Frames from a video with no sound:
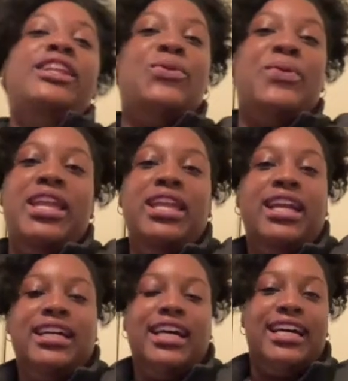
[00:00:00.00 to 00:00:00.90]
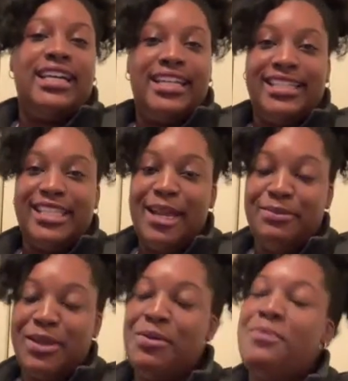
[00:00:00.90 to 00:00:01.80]
the week, I typed
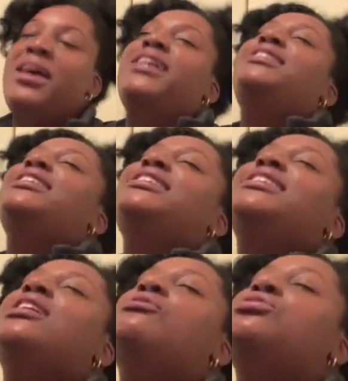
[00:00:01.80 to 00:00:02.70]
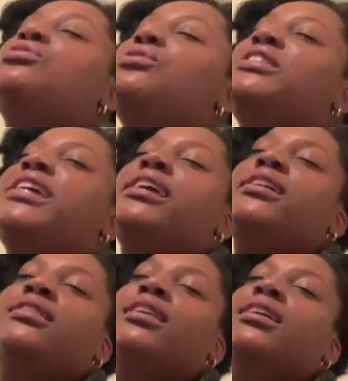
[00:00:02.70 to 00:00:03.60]
up a message and I was so
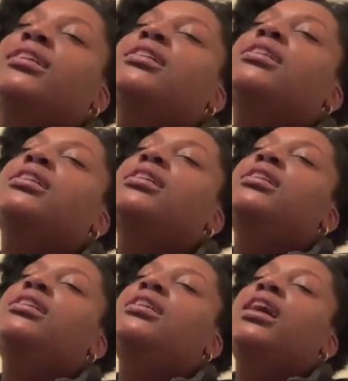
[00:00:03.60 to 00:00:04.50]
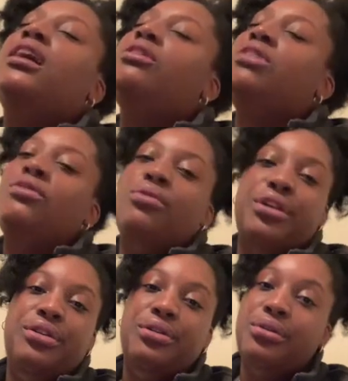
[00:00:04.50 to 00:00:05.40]
scared. Like, I don't even want
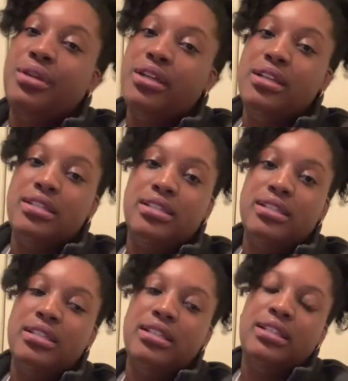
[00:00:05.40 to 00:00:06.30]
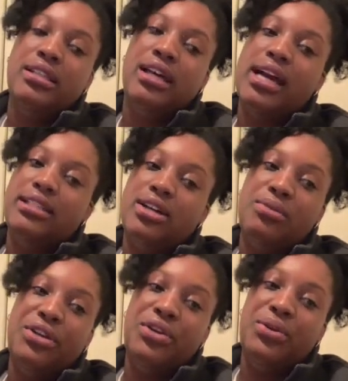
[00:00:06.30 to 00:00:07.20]
to do this. I don't
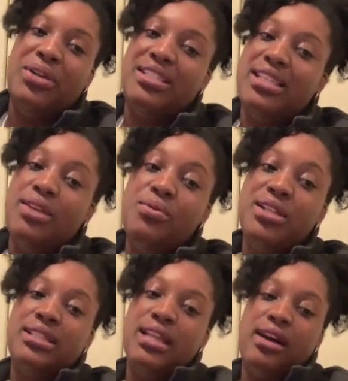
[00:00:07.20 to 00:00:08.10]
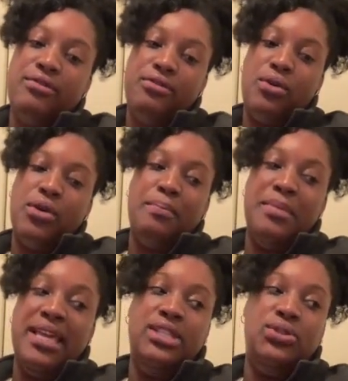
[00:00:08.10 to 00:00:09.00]
want to do this. And it was not for
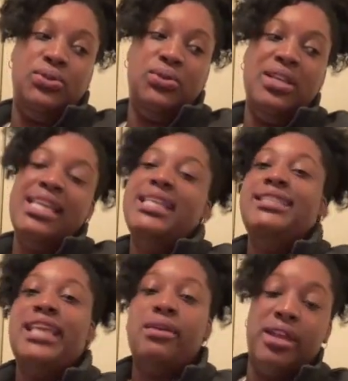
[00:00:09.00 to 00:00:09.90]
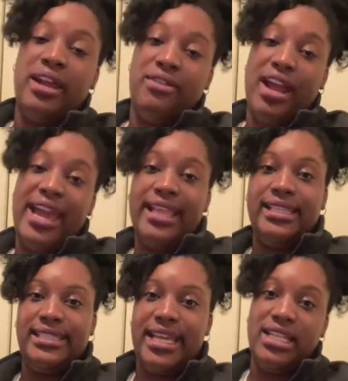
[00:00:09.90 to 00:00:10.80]
me to say whatever I had to
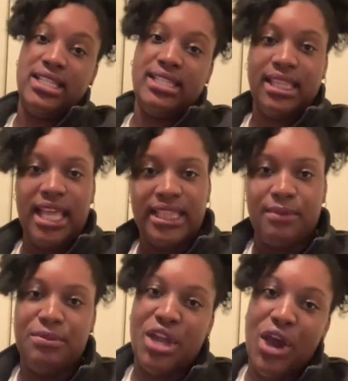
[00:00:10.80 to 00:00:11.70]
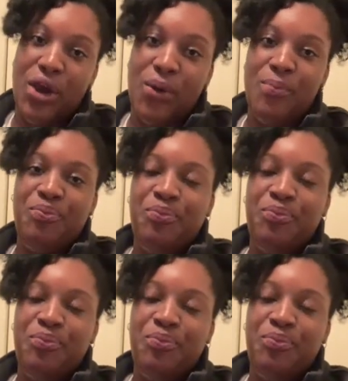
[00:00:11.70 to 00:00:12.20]
say just to let them know,